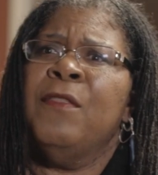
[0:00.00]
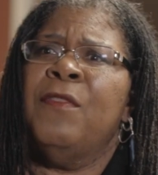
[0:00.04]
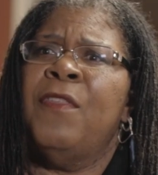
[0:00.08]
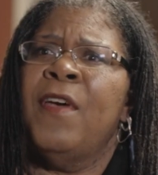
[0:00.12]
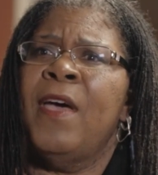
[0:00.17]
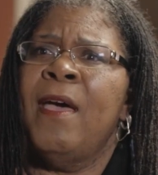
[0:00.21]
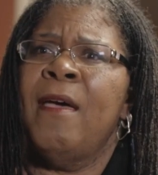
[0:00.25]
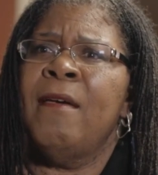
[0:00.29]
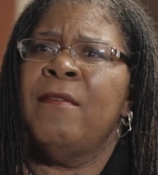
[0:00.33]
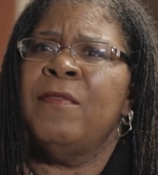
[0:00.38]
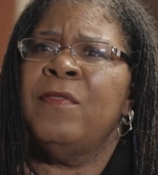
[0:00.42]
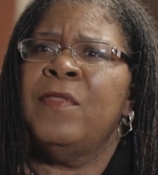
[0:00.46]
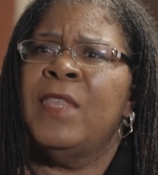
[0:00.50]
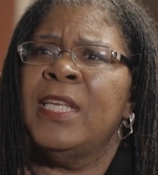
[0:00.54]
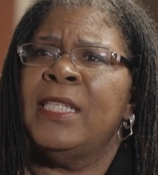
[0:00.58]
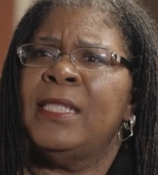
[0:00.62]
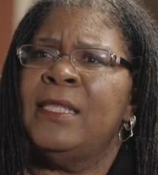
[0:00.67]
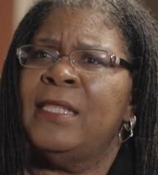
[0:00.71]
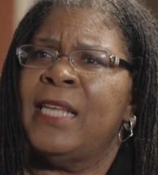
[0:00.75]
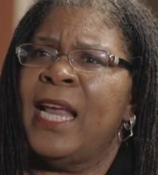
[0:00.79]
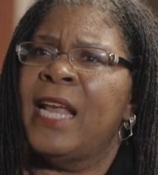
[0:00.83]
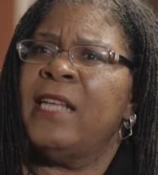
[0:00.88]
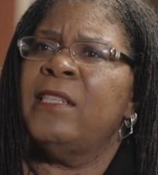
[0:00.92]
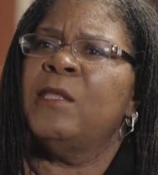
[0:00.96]
the
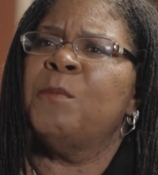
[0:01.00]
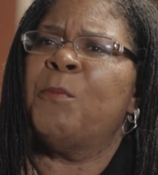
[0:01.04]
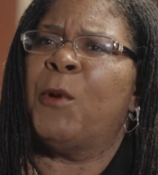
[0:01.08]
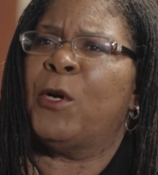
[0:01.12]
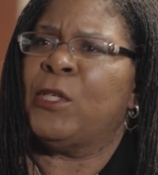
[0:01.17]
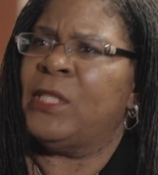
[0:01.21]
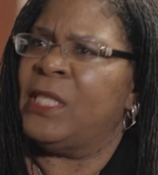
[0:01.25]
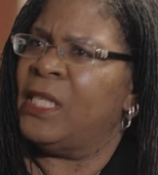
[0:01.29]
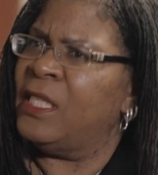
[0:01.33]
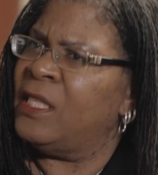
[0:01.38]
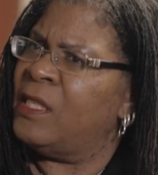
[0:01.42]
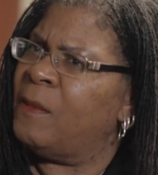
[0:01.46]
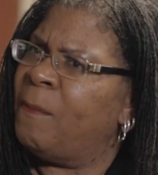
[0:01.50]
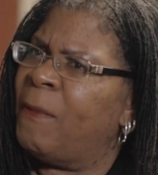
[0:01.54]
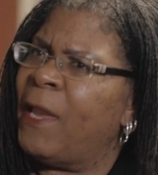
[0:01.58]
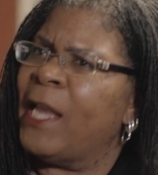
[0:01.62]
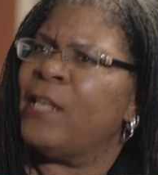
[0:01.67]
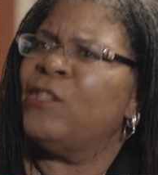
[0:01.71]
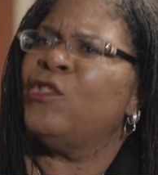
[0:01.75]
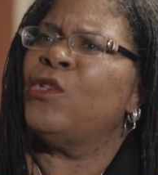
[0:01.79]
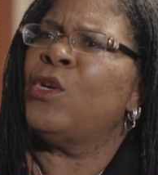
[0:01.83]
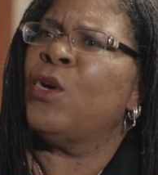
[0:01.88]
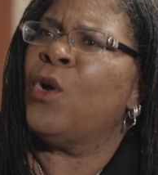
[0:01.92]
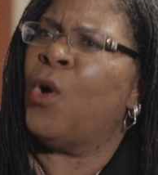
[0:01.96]
state's
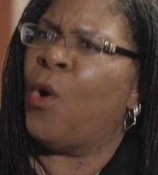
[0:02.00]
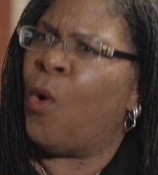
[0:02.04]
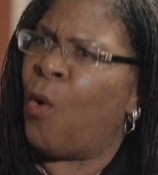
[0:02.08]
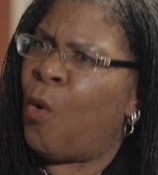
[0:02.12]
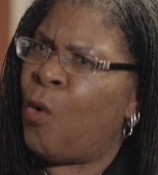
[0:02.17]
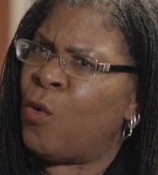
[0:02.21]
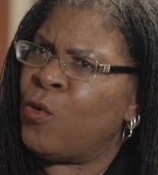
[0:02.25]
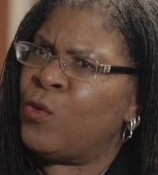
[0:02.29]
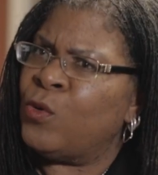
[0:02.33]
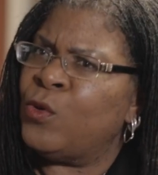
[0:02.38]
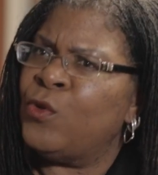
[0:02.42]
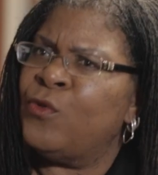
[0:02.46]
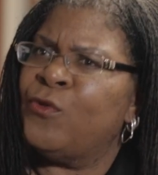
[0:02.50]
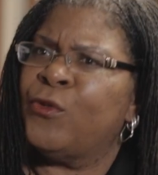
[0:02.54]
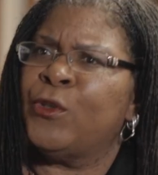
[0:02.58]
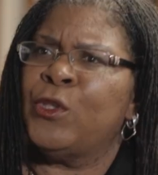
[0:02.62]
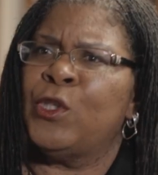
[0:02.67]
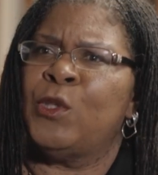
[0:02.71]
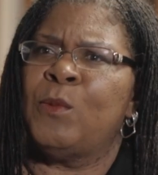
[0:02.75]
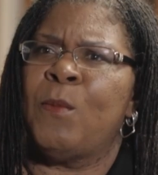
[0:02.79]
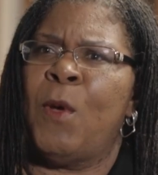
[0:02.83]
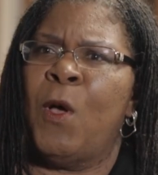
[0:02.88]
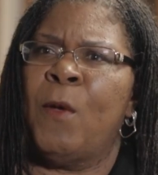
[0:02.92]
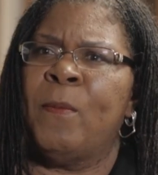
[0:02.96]
participation goals for
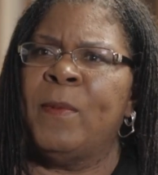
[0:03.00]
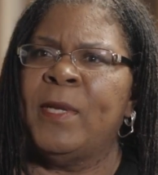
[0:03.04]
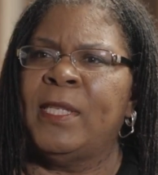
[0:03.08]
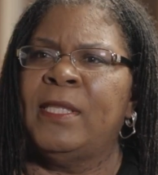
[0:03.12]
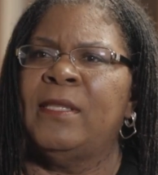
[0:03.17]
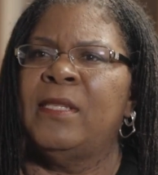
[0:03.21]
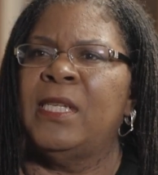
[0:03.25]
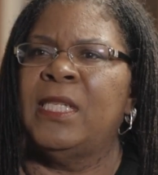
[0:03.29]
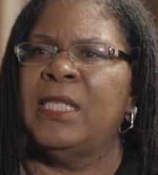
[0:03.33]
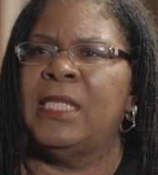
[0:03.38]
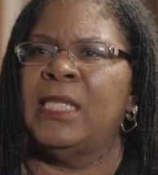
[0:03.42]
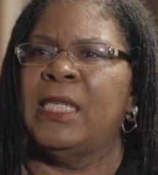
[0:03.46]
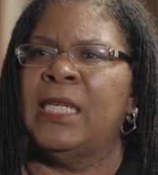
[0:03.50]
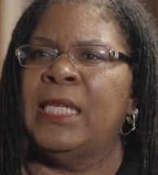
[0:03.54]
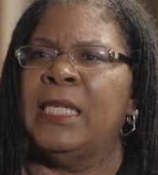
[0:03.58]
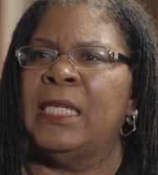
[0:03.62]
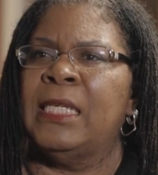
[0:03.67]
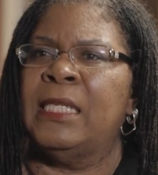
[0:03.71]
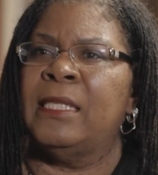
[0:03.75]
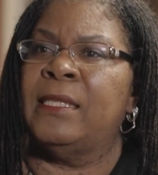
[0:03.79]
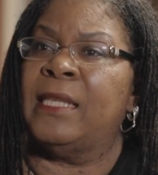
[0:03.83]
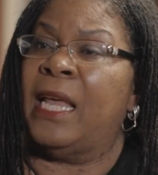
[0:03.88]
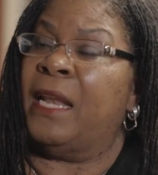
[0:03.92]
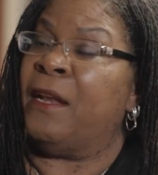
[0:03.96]
small
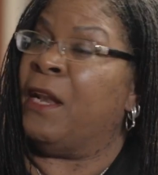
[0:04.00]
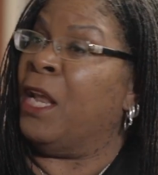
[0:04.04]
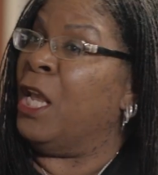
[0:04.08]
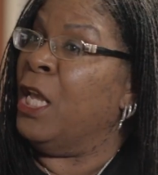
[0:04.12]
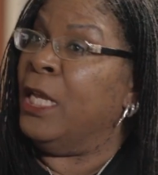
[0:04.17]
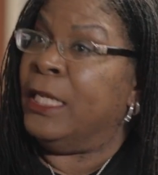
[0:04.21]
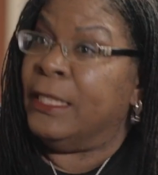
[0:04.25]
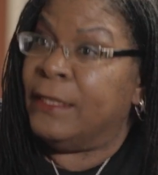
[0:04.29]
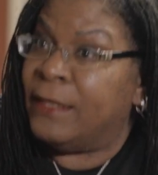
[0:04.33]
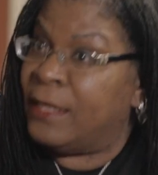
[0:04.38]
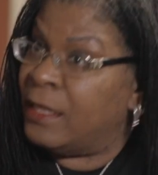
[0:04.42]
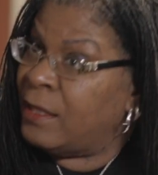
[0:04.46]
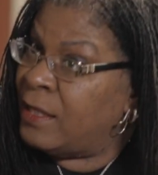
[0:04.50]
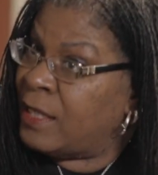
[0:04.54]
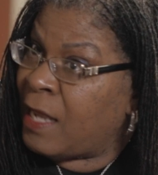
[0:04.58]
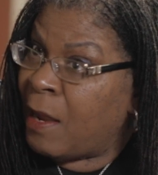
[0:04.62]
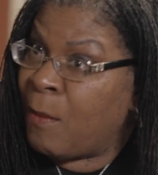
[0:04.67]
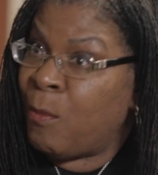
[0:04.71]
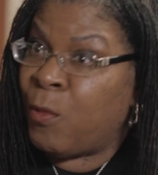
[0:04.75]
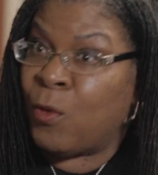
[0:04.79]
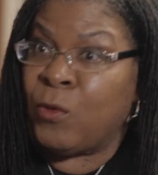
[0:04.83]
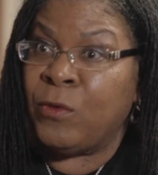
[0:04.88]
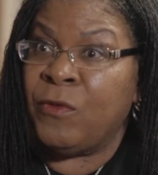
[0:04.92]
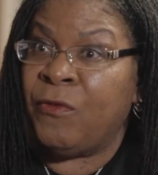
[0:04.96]
businesses and
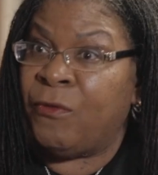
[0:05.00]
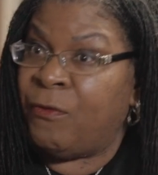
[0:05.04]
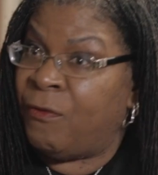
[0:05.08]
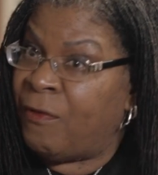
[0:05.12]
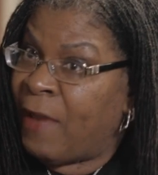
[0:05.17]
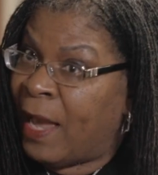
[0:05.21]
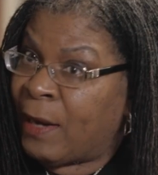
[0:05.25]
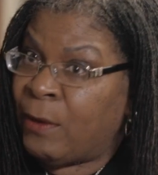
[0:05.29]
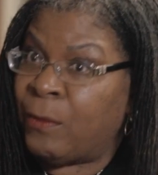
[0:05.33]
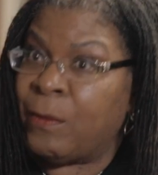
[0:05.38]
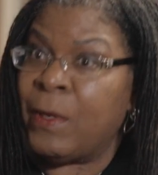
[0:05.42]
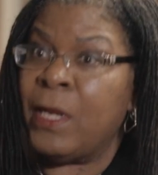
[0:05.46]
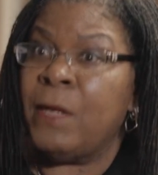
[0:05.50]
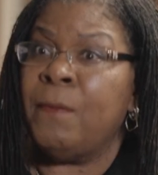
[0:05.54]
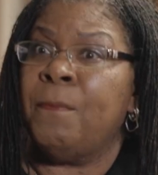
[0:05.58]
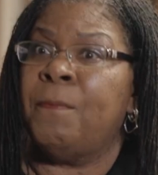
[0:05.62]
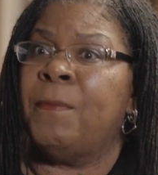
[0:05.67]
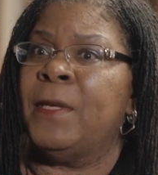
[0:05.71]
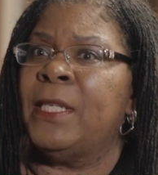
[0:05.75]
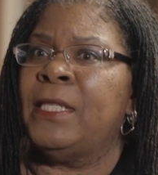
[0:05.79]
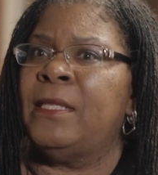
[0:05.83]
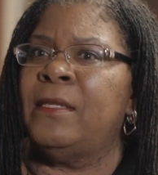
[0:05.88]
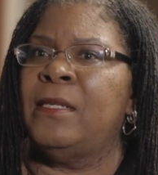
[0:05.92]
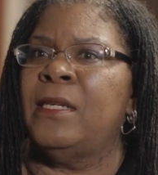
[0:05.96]
disabled veteran
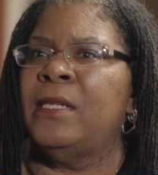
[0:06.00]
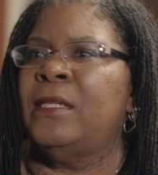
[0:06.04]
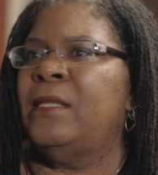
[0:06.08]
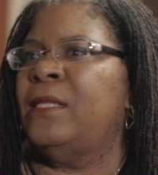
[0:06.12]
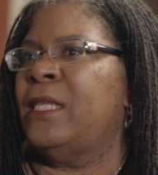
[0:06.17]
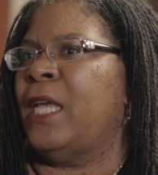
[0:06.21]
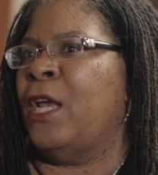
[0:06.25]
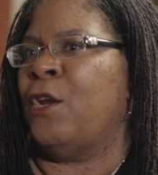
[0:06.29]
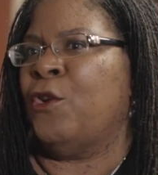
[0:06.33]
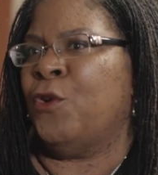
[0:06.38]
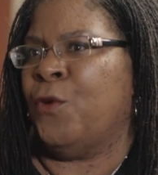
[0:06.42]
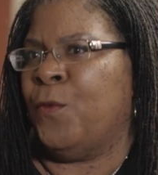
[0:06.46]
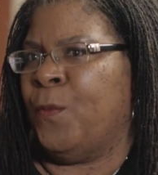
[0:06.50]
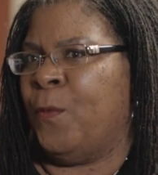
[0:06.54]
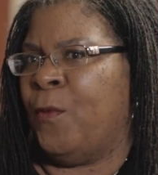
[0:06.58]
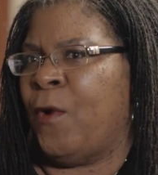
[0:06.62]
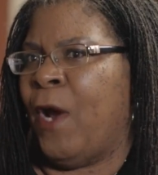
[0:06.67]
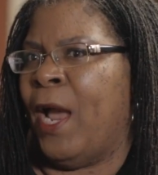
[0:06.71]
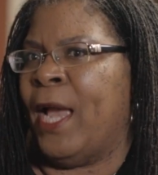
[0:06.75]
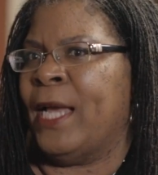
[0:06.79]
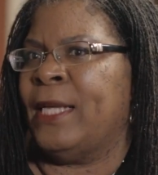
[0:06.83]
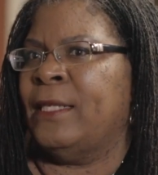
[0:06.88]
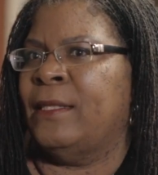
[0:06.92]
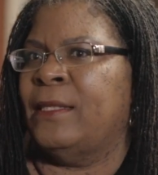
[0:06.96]
business
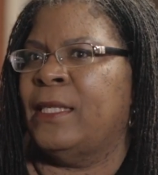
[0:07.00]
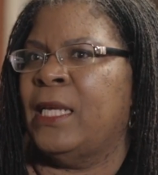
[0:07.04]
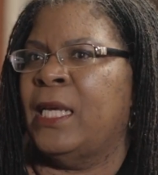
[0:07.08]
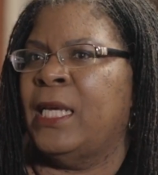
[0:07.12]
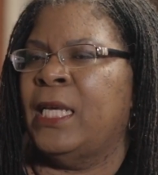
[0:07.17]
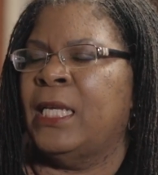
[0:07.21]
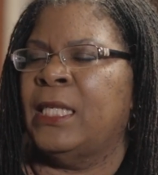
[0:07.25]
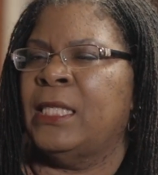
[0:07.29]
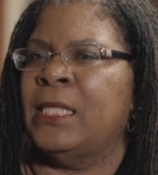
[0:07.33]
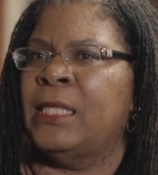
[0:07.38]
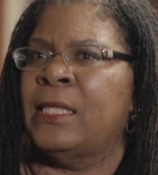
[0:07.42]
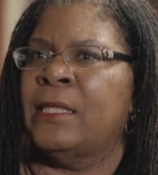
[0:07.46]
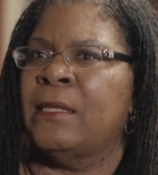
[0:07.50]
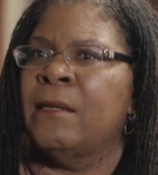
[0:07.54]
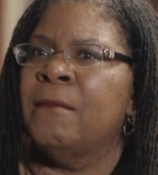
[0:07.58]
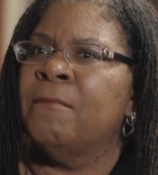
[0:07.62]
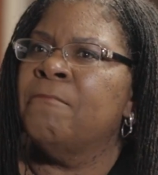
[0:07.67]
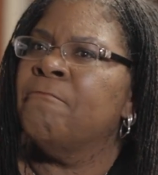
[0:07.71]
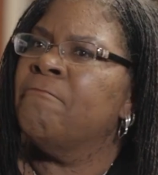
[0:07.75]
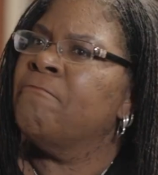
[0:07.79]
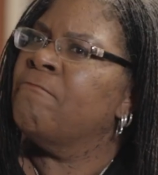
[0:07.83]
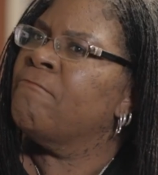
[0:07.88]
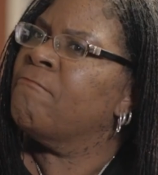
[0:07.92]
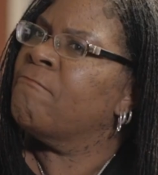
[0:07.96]
enterprises.
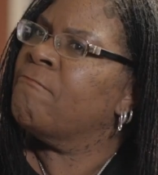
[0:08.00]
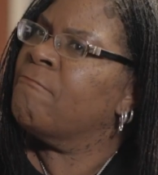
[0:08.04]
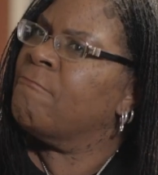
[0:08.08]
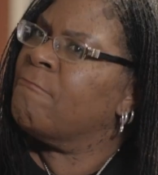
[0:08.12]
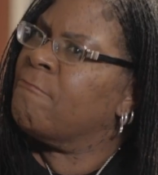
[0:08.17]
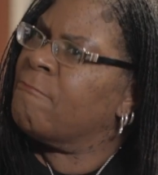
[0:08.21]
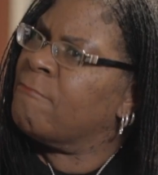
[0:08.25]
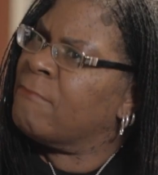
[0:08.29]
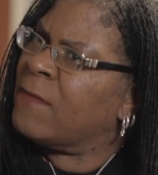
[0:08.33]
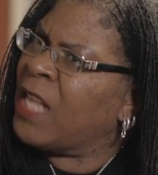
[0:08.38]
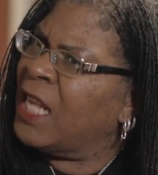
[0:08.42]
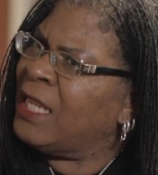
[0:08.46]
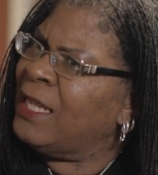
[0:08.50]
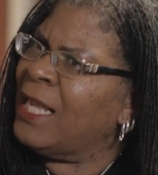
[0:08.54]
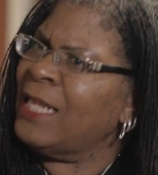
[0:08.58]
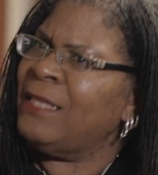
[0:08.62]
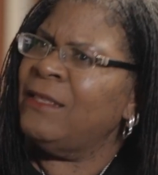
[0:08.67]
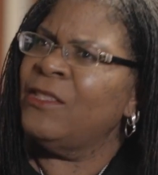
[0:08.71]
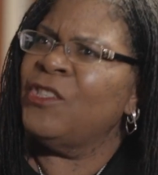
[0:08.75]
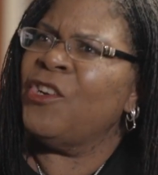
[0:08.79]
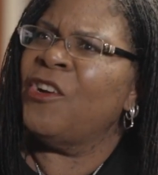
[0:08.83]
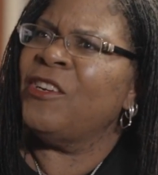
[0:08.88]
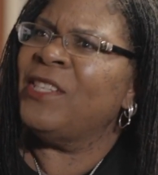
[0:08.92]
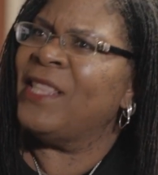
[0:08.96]

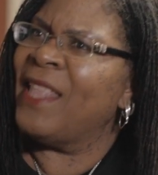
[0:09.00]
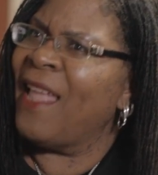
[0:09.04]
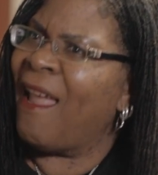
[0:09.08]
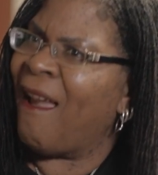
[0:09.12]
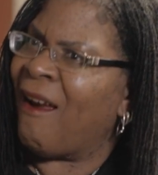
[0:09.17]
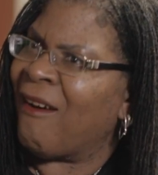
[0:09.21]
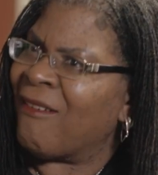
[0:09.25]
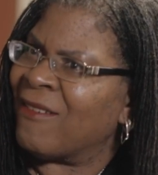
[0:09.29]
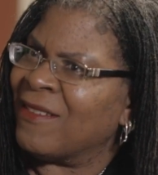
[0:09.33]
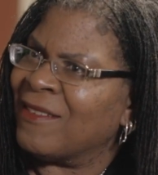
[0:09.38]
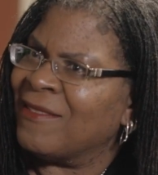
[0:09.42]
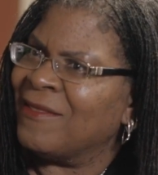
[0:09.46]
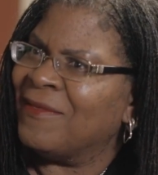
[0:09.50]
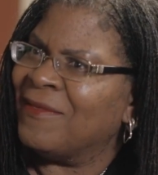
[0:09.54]
Let's start there.